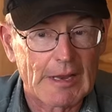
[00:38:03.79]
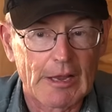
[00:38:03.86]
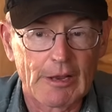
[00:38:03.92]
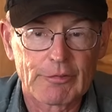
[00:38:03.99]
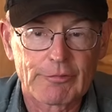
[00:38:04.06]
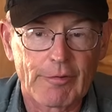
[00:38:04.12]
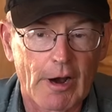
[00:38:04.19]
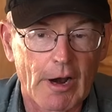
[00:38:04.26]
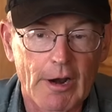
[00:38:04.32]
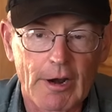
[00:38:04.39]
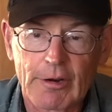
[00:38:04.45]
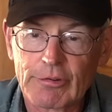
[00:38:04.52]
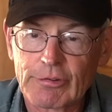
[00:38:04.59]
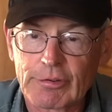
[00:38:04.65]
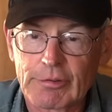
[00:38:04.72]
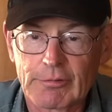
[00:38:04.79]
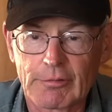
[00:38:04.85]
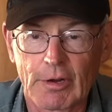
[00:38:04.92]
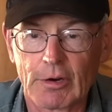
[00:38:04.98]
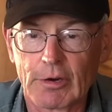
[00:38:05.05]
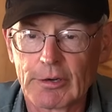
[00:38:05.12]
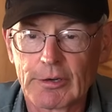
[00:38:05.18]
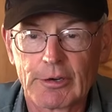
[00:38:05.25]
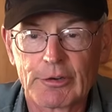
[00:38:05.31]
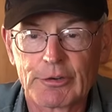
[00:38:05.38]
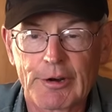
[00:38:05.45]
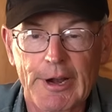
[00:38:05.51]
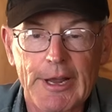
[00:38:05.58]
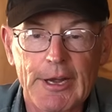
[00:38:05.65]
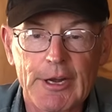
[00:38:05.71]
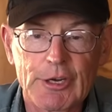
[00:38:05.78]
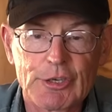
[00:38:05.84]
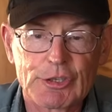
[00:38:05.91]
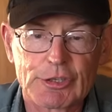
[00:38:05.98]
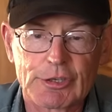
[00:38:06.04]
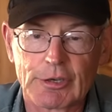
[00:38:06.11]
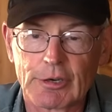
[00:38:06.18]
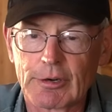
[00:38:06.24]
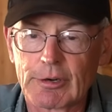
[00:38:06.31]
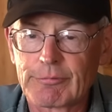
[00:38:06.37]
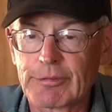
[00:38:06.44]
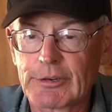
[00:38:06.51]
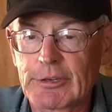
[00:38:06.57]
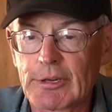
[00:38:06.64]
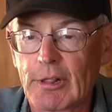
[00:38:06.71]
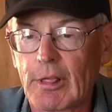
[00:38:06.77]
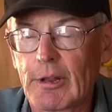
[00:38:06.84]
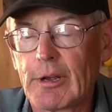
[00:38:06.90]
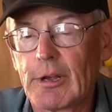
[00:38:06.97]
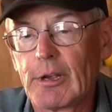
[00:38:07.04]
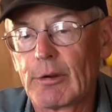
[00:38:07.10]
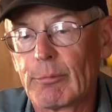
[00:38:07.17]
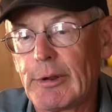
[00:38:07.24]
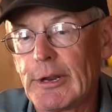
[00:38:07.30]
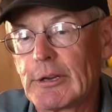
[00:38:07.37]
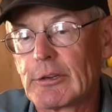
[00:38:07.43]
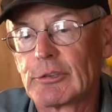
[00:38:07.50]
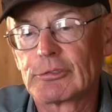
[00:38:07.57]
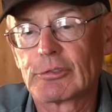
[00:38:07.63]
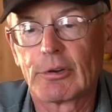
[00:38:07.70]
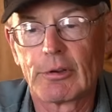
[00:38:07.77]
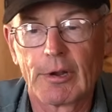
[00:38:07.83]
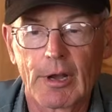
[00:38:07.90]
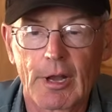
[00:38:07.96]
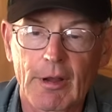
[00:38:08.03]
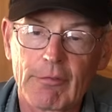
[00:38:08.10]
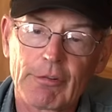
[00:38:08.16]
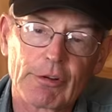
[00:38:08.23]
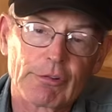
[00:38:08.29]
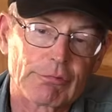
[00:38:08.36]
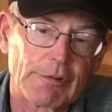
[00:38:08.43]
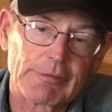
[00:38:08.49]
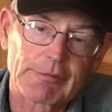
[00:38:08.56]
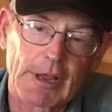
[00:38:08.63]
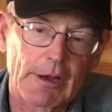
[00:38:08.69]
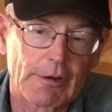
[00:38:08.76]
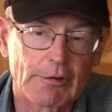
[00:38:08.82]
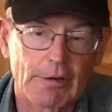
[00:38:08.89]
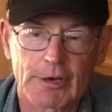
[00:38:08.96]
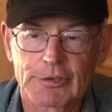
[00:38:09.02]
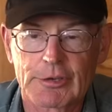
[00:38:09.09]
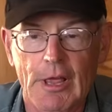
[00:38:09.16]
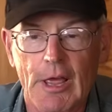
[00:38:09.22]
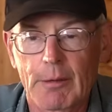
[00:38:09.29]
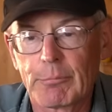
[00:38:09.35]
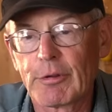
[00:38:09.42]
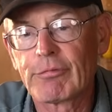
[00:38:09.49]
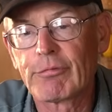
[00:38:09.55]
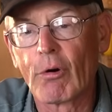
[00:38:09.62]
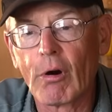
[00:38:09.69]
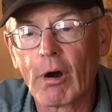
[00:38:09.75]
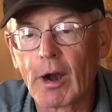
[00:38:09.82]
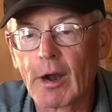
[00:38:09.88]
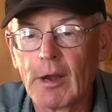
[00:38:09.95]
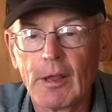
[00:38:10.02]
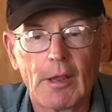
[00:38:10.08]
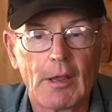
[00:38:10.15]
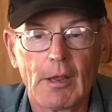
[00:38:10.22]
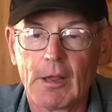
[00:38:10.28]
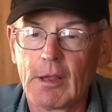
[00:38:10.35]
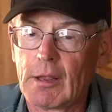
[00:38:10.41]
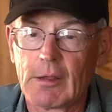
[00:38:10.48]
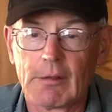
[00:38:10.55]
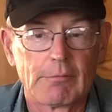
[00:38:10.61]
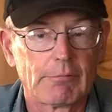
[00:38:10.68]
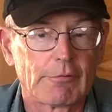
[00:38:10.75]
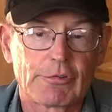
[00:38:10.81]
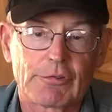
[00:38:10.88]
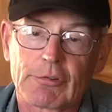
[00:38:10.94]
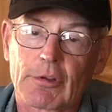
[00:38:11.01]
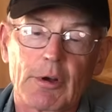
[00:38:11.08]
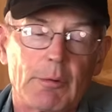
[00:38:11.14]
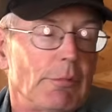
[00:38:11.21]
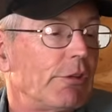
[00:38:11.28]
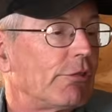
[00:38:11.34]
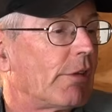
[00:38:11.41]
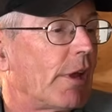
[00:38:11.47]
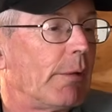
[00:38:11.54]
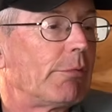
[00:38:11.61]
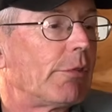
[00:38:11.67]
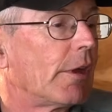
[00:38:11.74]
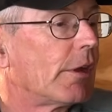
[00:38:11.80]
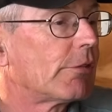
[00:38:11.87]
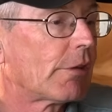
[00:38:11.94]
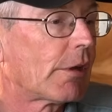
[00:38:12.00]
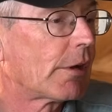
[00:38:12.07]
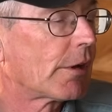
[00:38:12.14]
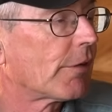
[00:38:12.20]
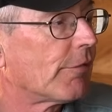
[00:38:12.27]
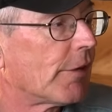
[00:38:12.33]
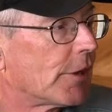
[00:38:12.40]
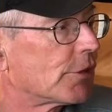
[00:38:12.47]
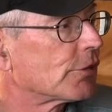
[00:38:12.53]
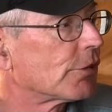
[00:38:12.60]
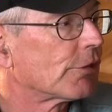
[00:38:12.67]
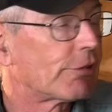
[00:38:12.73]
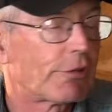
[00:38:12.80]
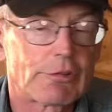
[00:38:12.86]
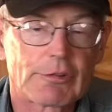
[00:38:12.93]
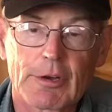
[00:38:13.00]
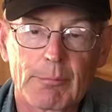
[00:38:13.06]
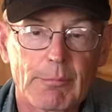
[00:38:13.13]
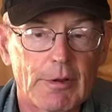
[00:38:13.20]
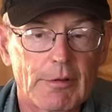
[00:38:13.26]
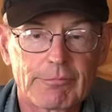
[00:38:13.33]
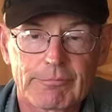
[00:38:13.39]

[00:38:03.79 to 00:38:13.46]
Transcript: As far as your drainage, your fertility, your weed control, your levelness, we've kind of touched that before. It's going to be the same thing as on a conventional system.